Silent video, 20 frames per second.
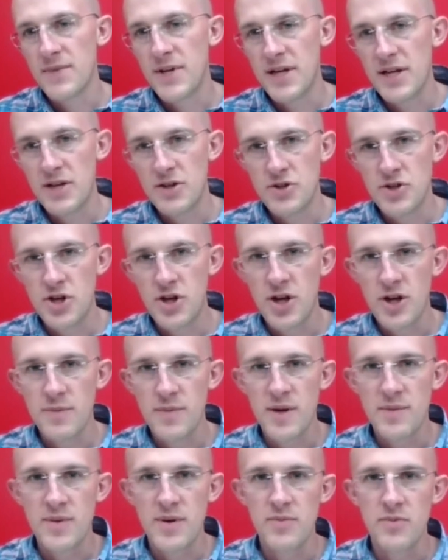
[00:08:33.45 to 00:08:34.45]
I could jog
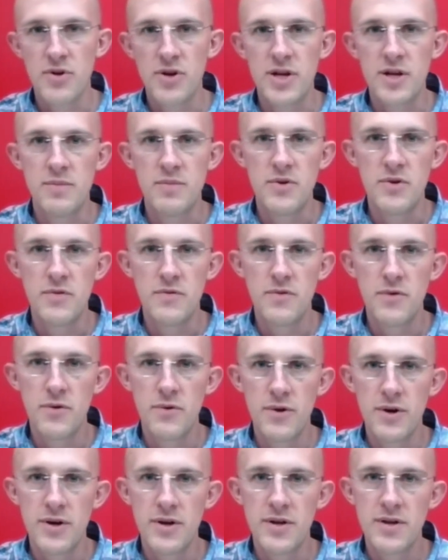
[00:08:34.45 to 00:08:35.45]
my memory and move
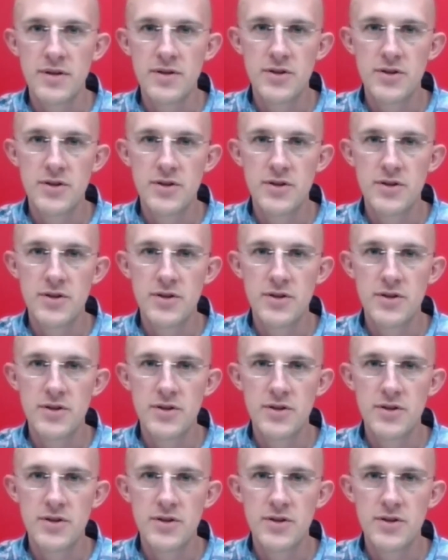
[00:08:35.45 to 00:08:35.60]
forward.